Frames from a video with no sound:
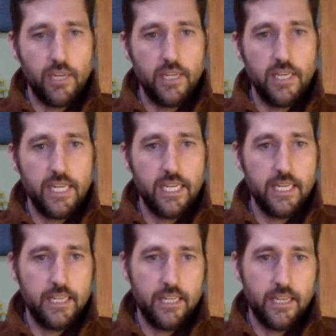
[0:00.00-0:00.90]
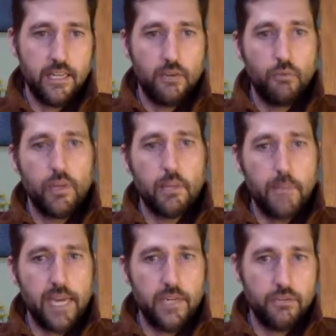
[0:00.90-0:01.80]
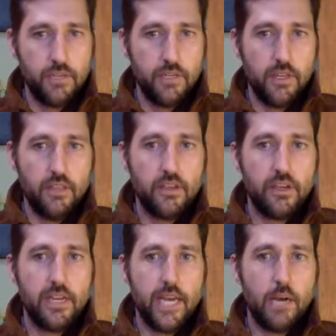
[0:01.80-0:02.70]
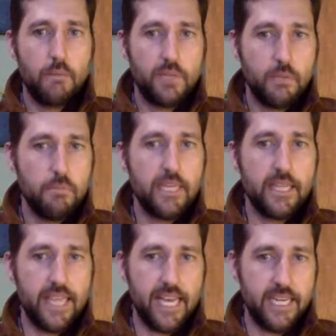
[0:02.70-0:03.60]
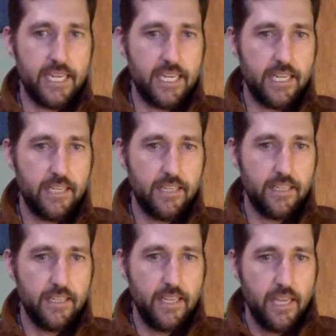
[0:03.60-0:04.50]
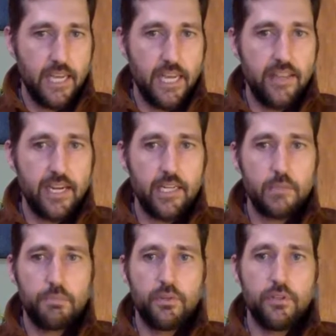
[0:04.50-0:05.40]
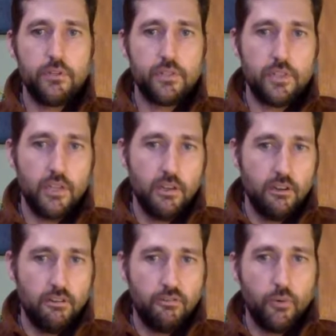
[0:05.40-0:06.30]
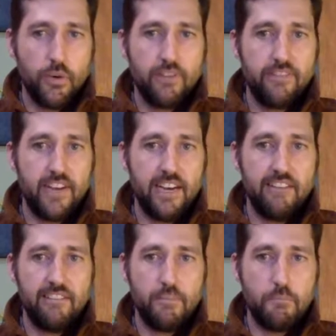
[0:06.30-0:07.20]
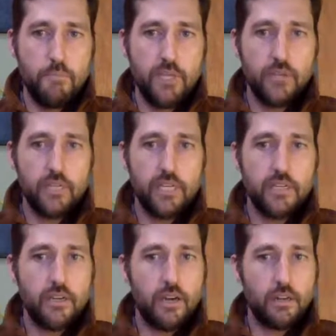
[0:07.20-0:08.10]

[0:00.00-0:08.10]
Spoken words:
in need with a patron that could help to meet that need. And that has produced $45 million